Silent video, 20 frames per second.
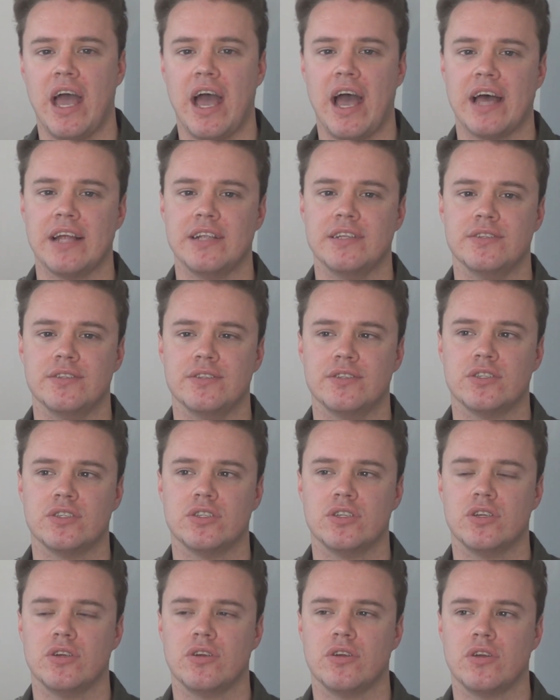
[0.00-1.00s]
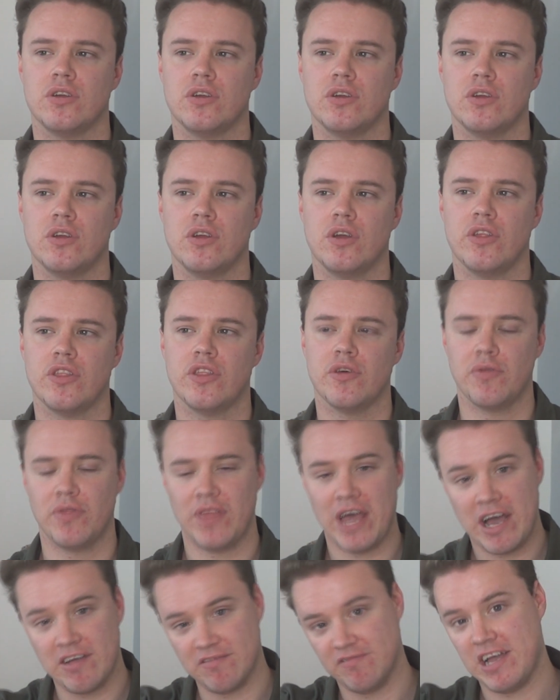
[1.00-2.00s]
And
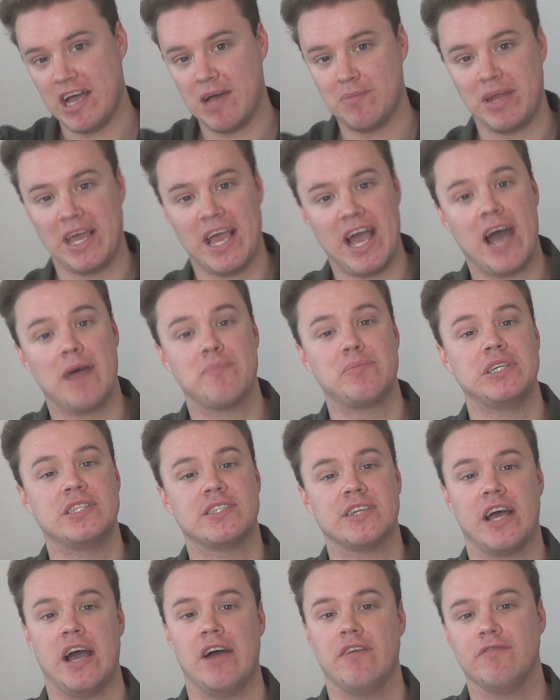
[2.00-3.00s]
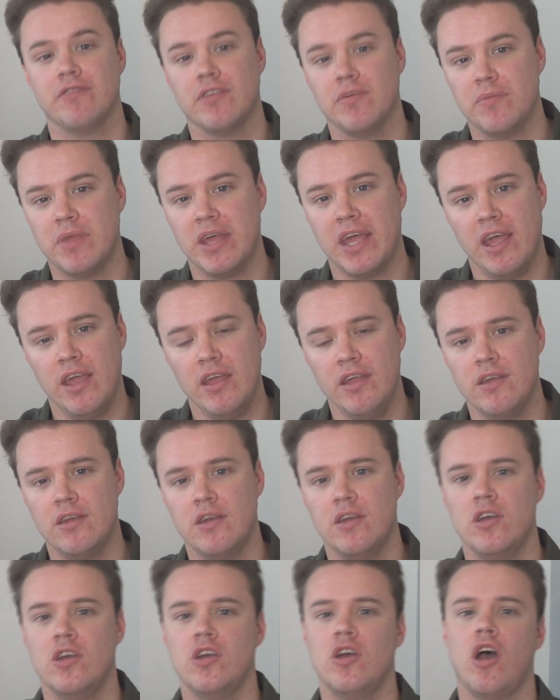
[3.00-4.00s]
that family are happy to have them there,
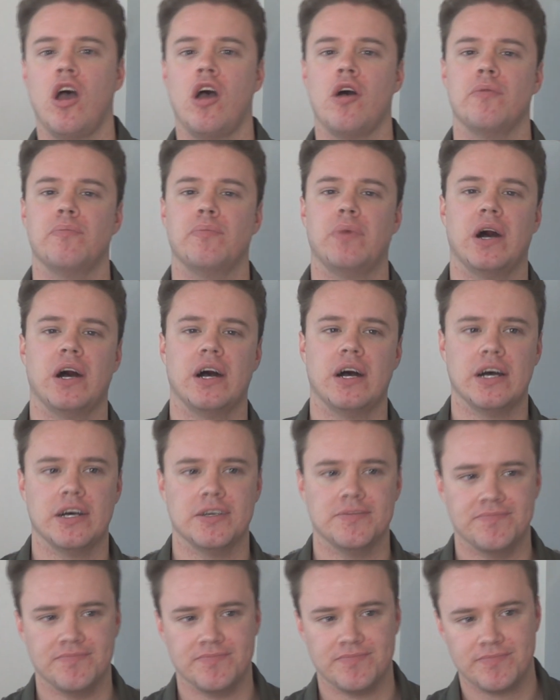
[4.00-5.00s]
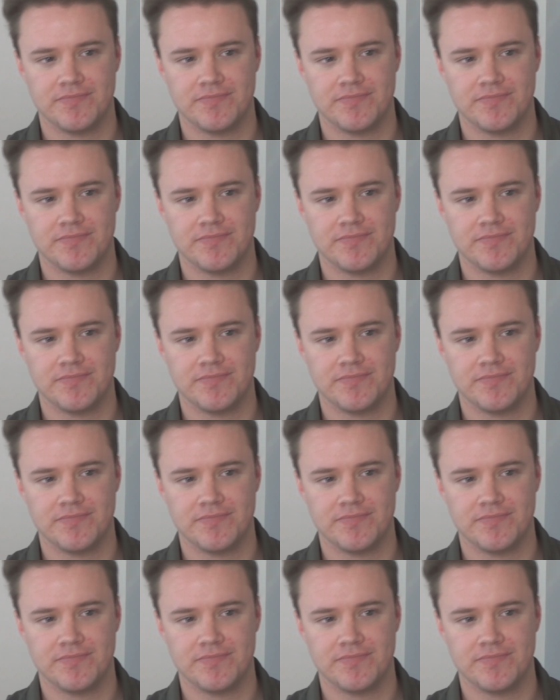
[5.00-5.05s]
but